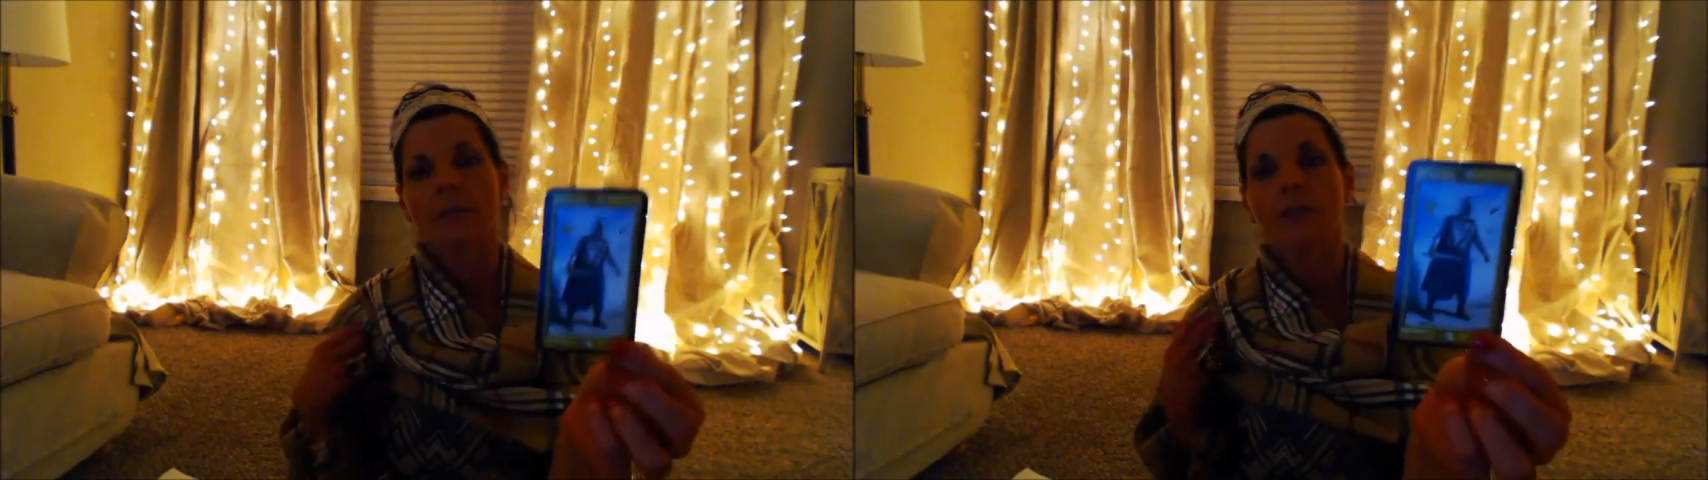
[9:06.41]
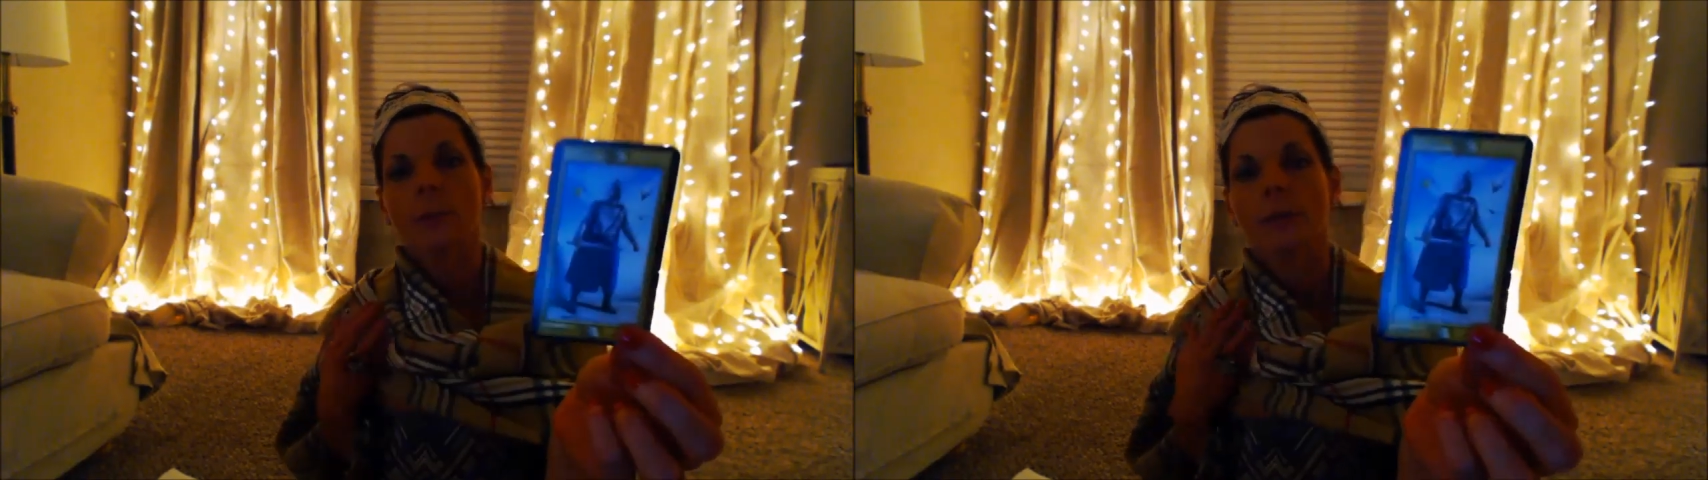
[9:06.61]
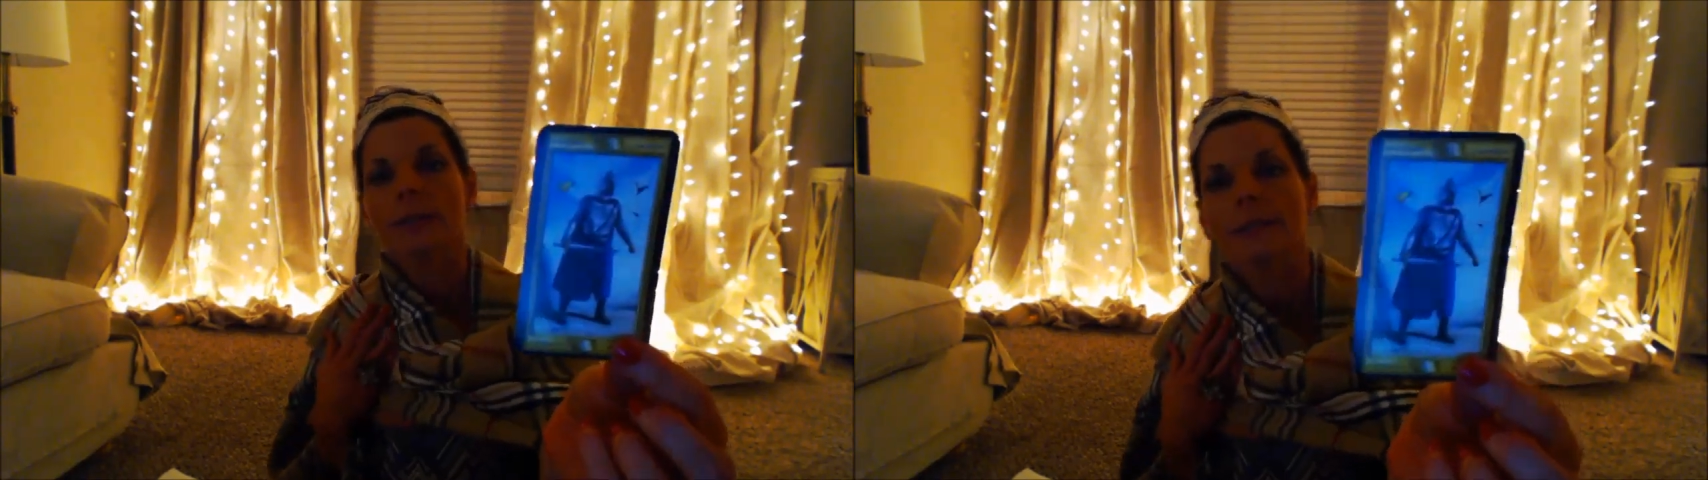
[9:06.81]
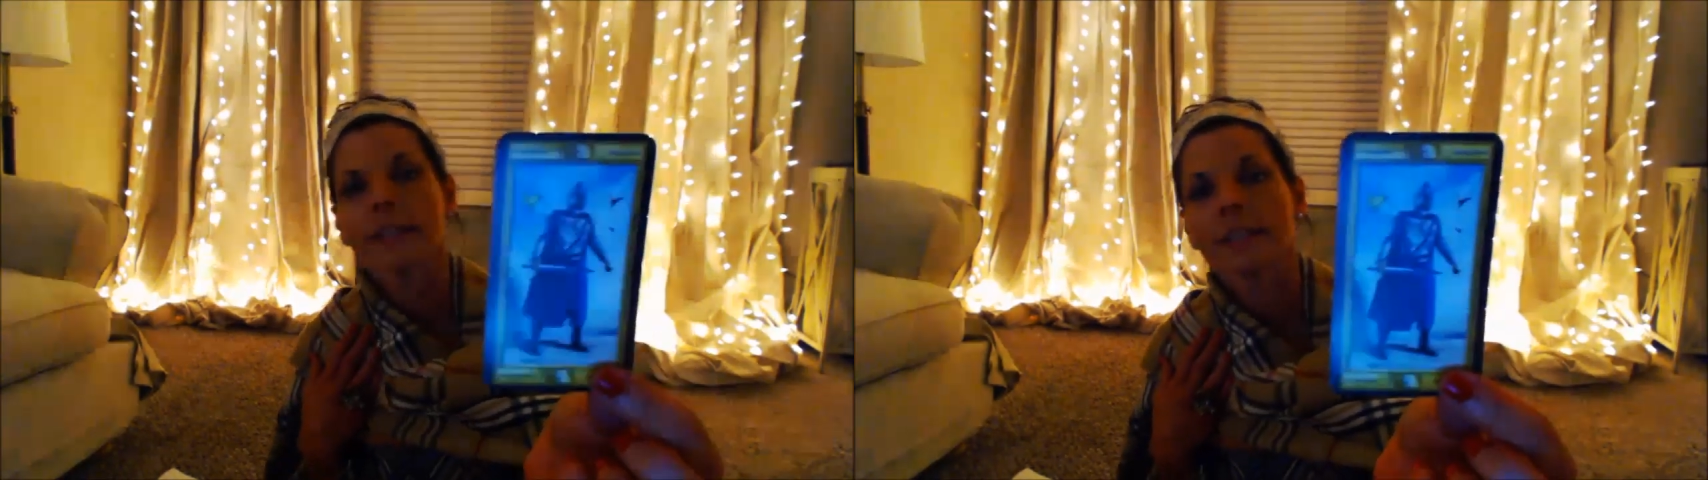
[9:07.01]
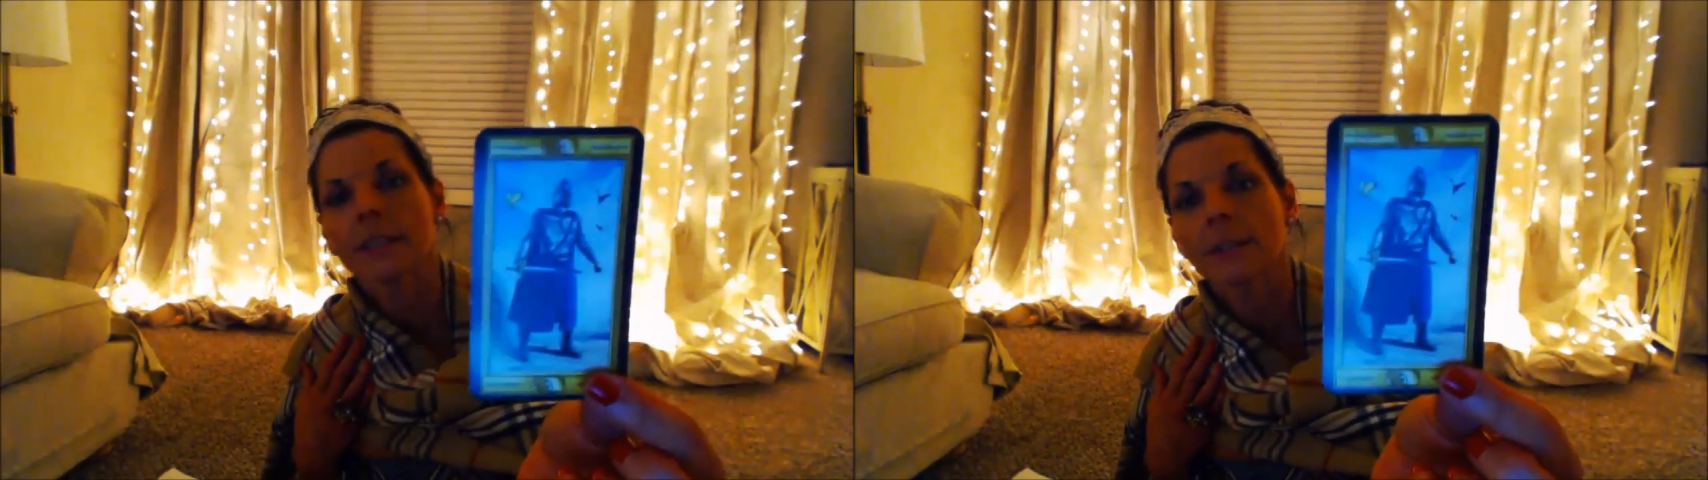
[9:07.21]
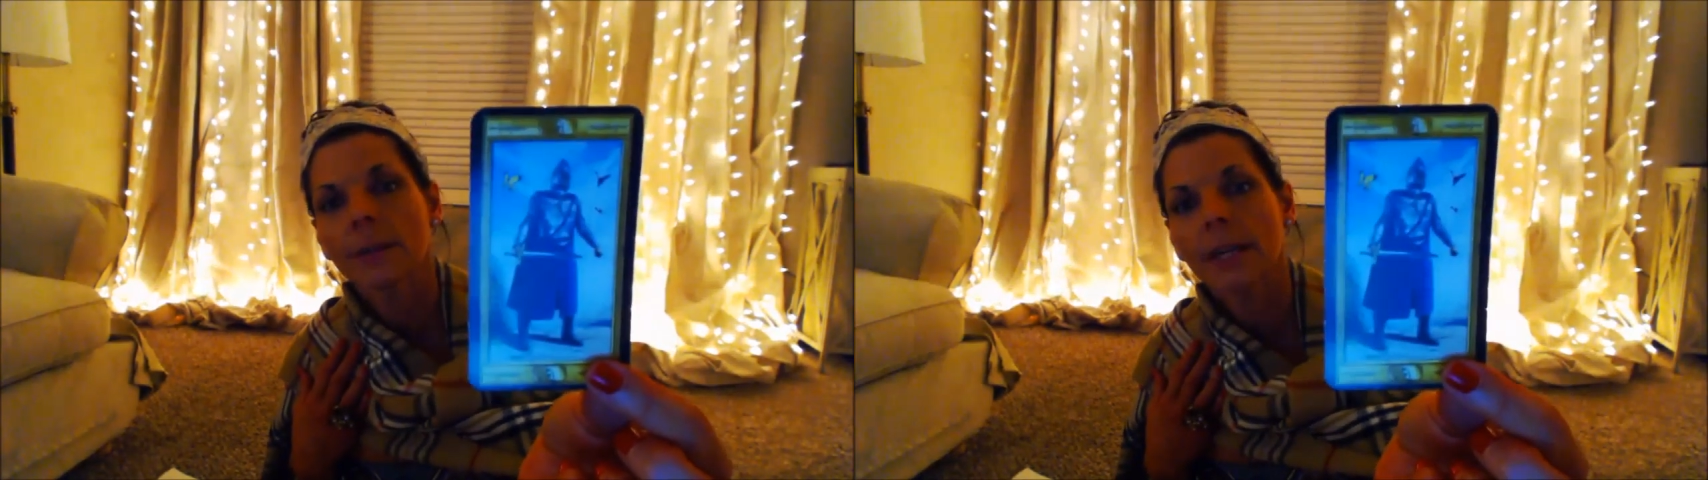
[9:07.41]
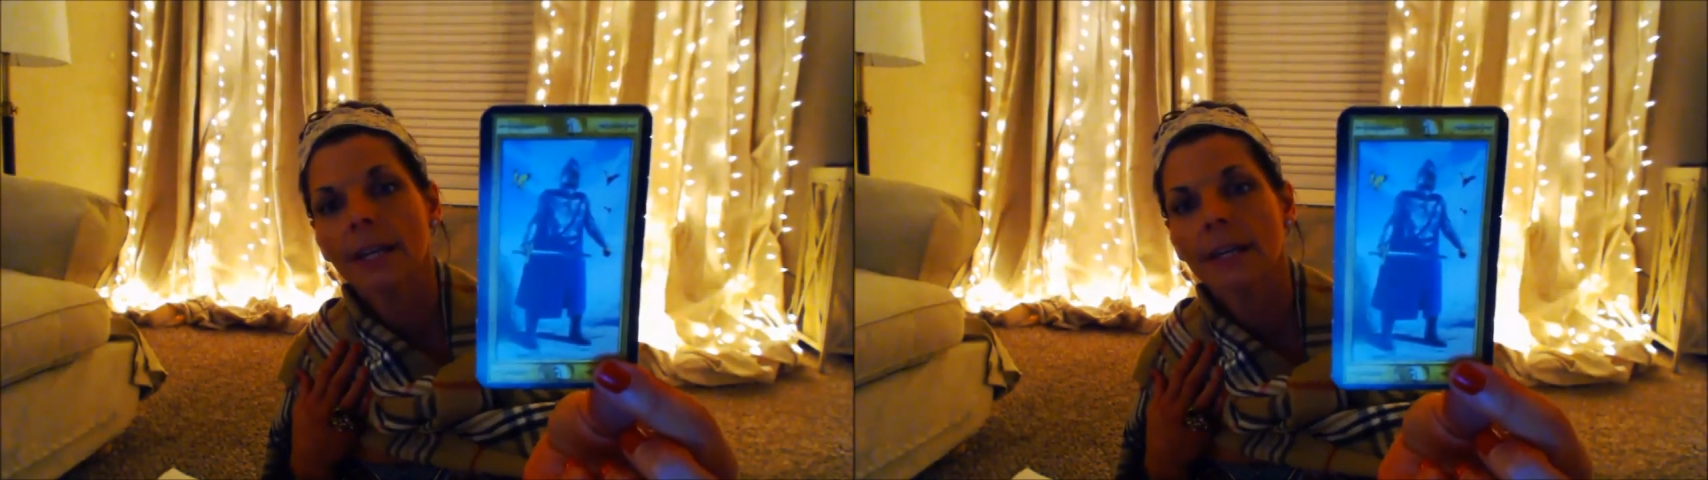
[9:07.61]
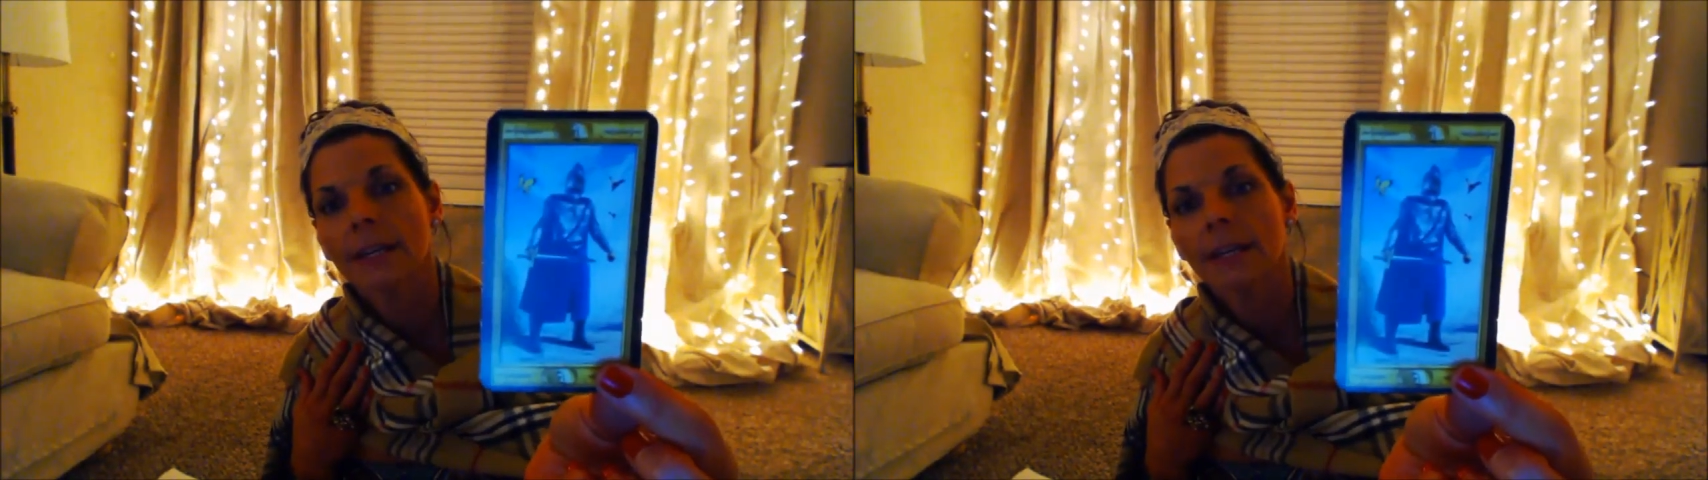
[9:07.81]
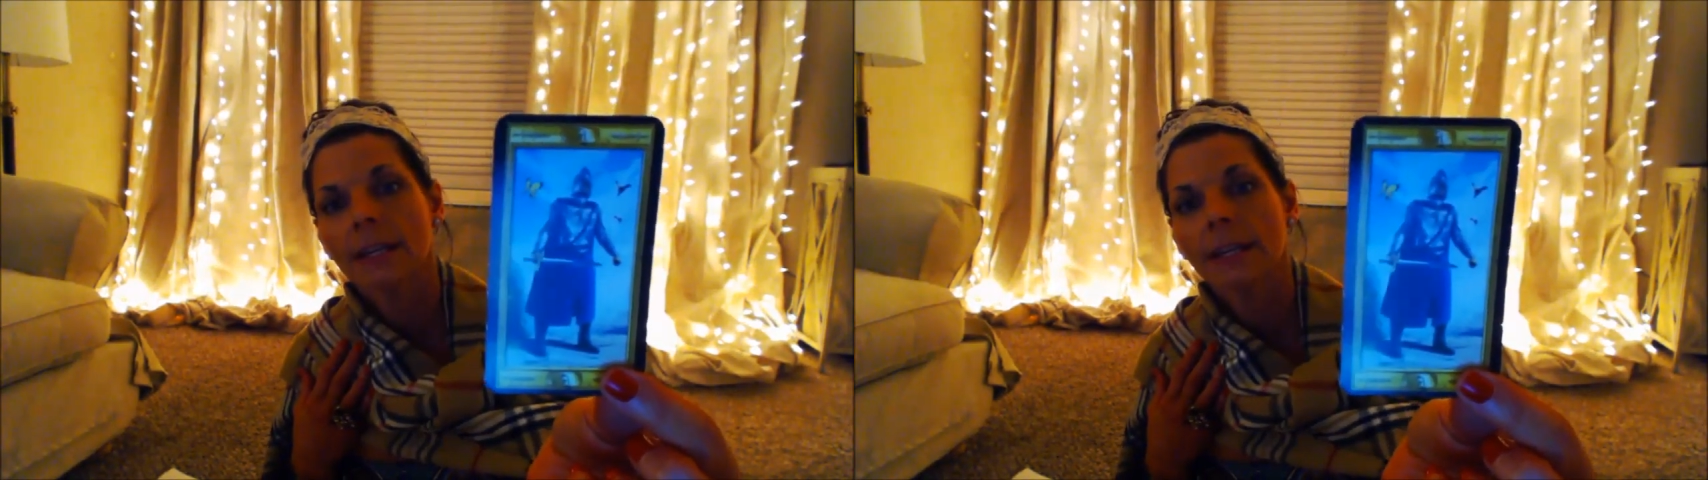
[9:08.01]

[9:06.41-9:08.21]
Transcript: of Swords, okay?